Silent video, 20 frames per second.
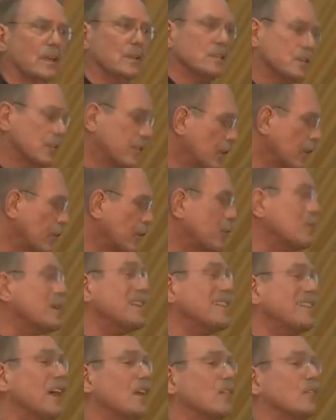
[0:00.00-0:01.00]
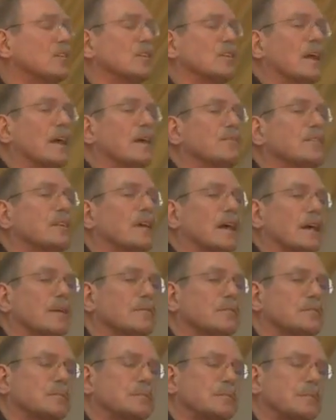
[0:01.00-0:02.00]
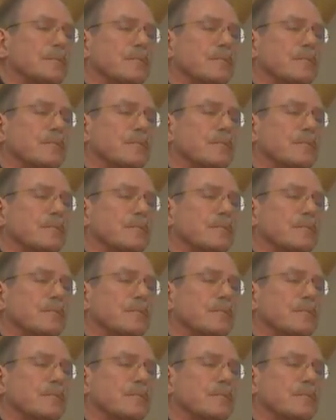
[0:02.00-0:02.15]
So for the 3,000 lifetimes